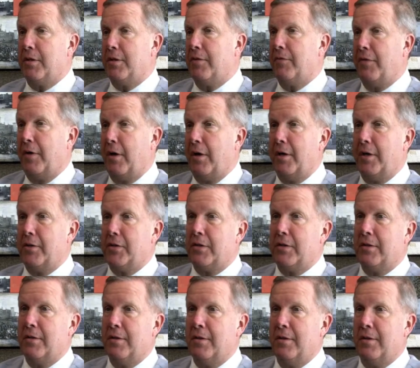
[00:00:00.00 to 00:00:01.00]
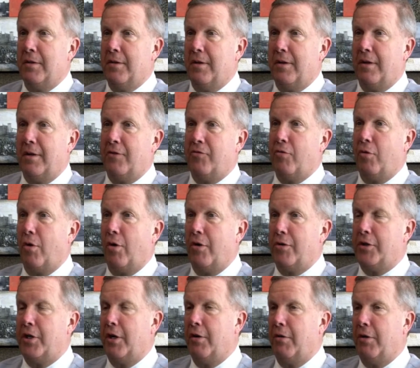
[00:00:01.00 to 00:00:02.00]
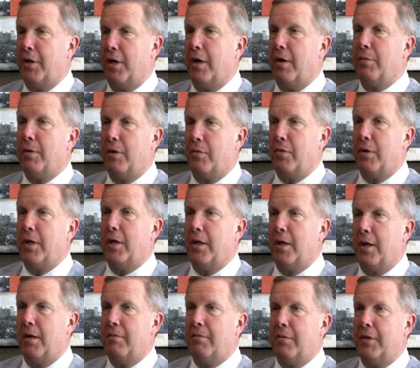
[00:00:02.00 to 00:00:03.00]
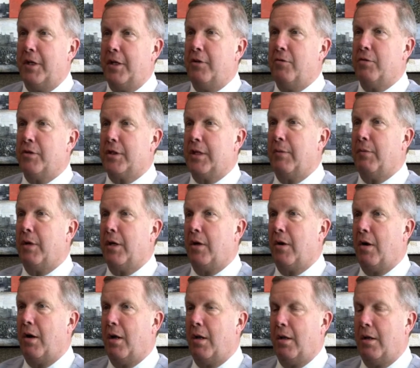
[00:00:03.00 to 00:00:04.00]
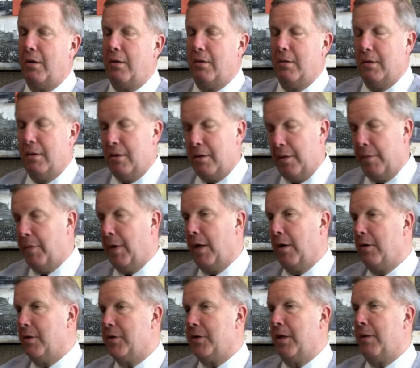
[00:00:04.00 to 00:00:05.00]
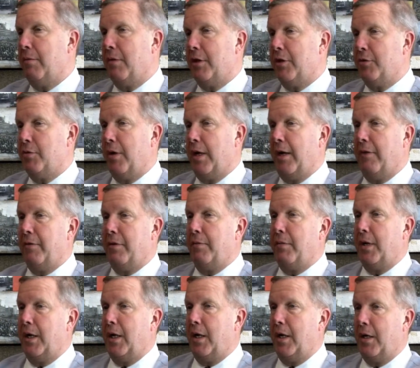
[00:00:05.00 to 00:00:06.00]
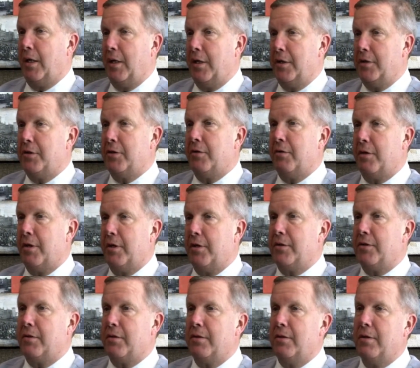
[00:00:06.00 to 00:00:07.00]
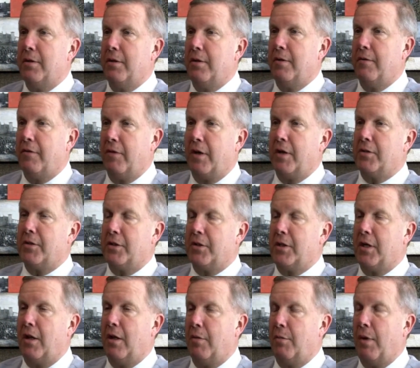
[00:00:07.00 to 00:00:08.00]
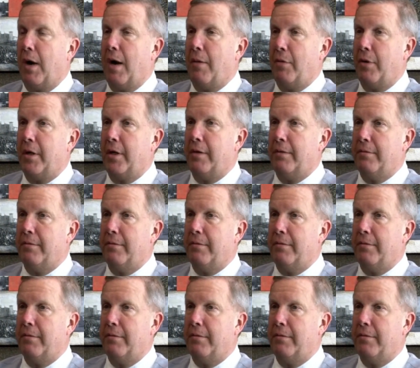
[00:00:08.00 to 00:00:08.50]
It's in various drawers here and there, but we need to assemble it all, and the better assemblage we have at the beginning, the easier it is for us to sell a property.